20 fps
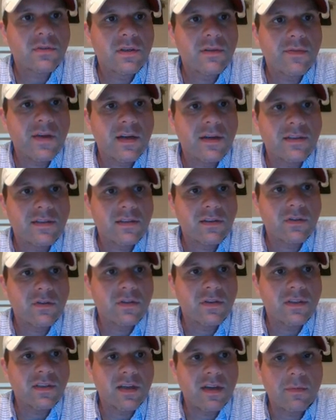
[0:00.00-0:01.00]
to give that as a good
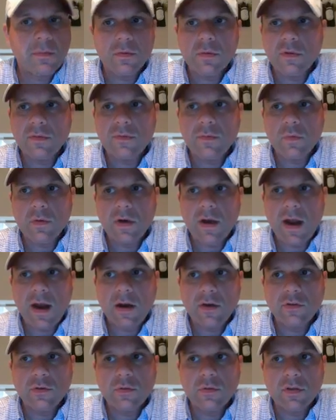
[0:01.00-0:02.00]
example of
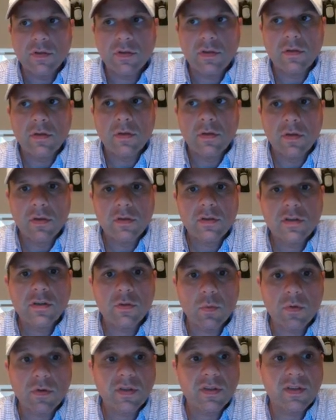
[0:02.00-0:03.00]
how you can
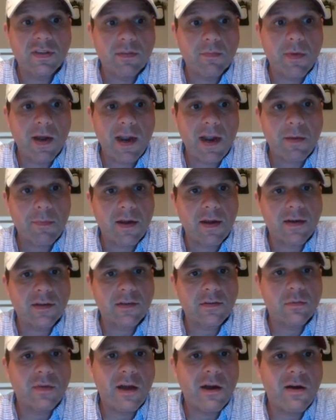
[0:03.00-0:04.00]
source these
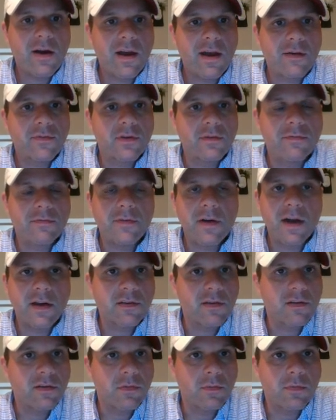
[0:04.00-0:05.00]
backpacks without having to
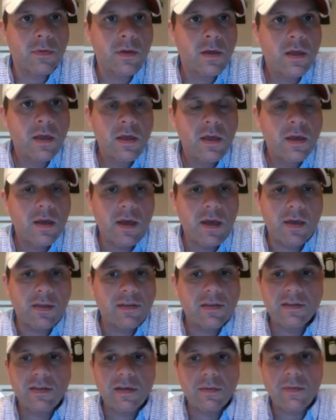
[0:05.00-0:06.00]
find them at
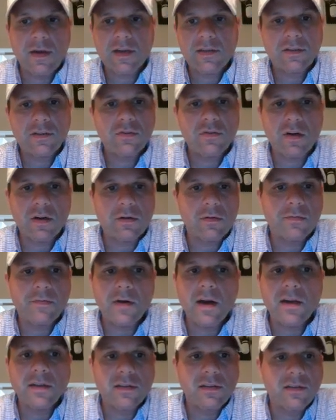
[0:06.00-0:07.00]
TJ Maxx. You're not going to
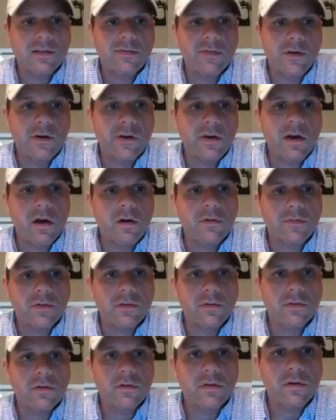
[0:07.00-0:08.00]
find these very
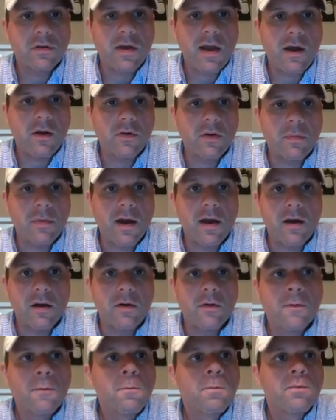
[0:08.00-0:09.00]
often out and
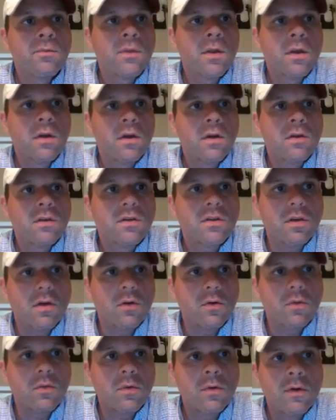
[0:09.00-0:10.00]
about.
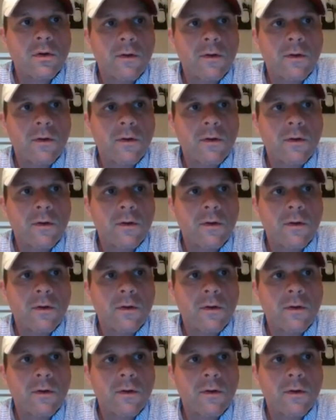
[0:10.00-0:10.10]
So,